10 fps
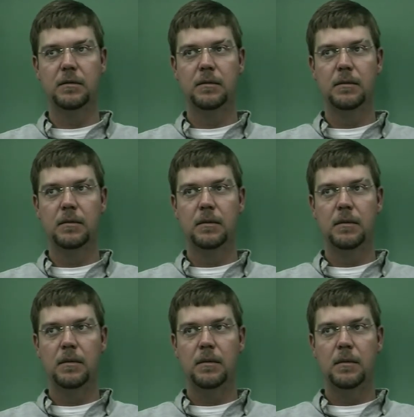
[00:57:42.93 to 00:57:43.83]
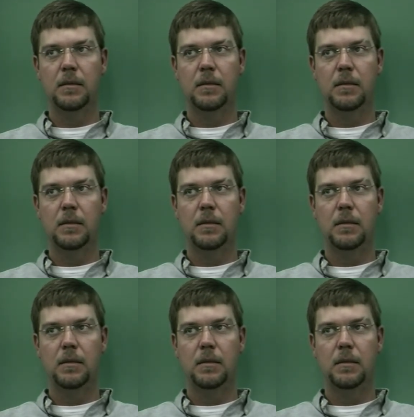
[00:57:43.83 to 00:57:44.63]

Nothing is said.